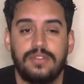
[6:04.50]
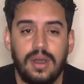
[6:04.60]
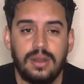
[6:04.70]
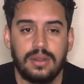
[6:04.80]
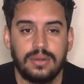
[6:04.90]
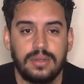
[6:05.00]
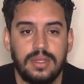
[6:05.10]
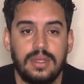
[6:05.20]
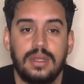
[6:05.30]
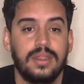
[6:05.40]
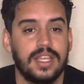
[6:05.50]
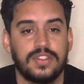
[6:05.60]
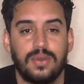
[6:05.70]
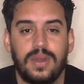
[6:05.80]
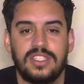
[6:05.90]
follow. Thanks
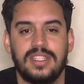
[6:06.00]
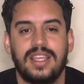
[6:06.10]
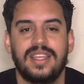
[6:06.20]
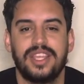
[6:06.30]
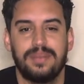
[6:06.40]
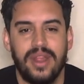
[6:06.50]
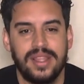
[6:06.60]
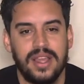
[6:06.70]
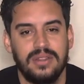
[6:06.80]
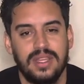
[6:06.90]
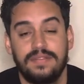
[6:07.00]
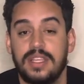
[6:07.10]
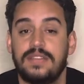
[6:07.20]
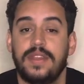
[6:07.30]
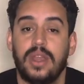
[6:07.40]
for watching D&D Breakdown. If
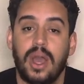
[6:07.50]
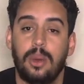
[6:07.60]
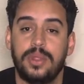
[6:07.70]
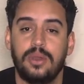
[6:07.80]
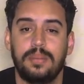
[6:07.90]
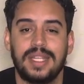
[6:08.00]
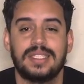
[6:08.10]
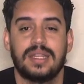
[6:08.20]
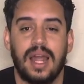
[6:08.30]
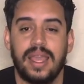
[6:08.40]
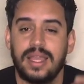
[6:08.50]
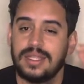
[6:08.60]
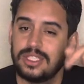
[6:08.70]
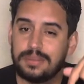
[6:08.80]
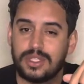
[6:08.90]
this video helped you, please like,
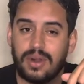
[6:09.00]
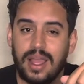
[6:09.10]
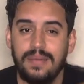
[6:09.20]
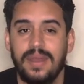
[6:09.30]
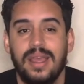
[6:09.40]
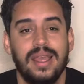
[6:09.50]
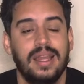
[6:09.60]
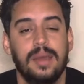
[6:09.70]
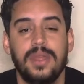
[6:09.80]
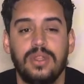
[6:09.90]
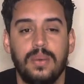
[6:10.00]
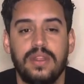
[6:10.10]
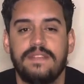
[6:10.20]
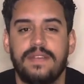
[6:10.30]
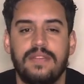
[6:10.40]
subscribe, let me know what
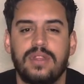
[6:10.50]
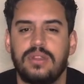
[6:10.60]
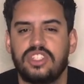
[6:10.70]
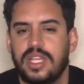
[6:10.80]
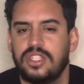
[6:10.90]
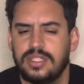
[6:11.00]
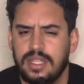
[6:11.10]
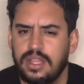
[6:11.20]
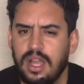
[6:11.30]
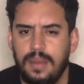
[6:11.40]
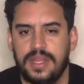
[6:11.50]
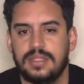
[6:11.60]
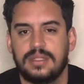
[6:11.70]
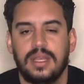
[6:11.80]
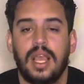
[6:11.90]
your favorite new changes in the
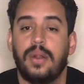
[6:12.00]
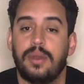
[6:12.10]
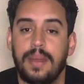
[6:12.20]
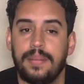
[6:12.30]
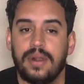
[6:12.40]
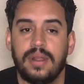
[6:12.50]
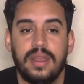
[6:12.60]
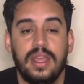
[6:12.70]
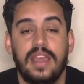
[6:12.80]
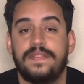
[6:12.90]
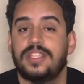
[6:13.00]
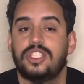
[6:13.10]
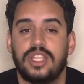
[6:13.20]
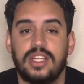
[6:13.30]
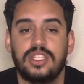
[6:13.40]
comments. And remember, if it's
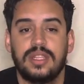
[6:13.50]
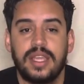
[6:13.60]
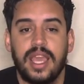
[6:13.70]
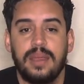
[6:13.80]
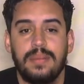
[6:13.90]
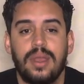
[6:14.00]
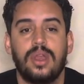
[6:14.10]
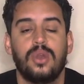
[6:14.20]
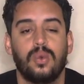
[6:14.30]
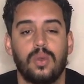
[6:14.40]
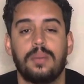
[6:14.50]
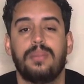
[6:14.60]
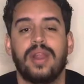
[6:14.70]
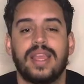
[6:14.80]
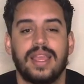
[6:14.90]
changing the game, we're
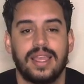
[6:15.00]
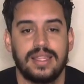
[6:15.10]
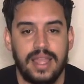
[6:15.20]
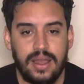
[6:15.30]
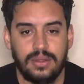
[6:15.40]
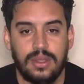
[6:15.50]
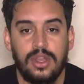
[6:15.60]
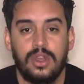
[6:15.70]
breaking it down.